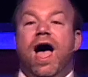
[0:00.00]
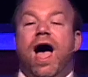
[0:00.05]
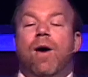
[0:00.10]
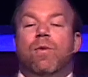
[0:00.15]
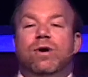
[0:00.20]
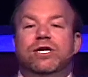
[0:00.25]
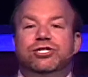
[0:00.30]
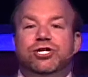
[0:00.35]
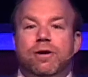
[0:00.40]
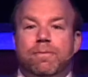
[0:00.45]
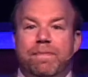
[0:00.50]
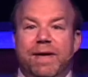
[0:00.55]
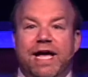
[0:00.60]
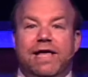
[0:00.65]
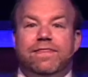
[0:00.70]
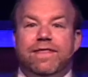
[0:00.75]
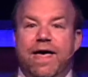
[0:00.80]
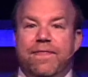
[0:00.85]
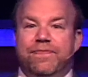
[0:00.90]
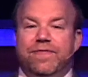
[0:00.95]
I want you to
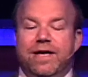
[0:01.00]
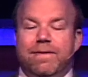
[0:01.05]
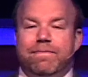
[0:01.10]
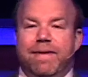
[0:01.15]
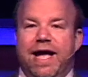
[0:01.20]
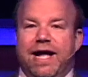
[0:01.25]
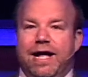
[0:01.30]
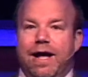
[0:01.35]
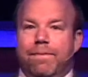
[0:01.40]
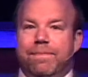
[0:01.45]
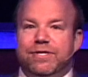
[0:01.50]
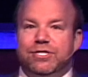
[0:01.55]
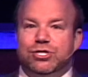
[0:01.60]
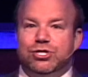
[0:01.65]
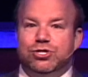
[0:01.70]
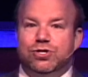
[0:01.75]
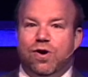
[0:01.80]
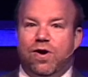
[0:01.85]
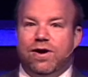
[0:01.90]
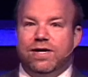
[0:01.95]
pick that thing back up and
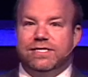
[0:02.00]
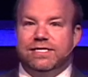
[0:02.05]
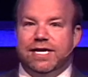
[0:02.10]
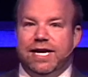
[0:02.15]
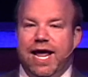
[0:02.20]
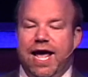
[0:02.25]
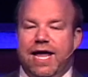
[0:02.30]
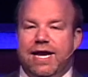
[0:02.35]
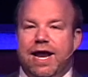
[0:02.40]
start today.